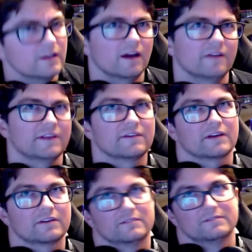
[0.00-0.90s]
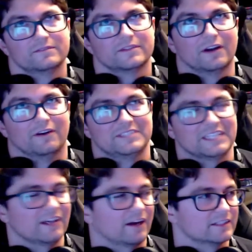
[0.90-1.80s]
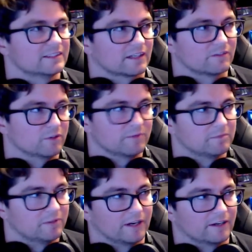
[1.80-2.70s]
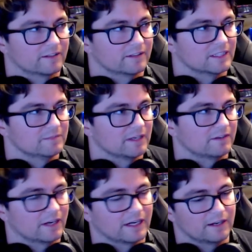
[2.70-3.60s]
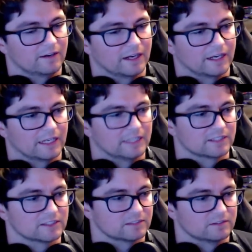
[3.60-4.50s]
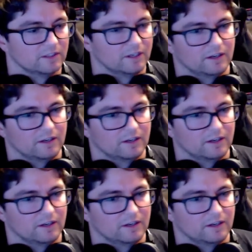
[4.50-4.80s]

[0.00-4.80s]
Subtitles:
Yeah, I think like, you know, ZENYATTA is like a really big player in the meta right now, and it's also,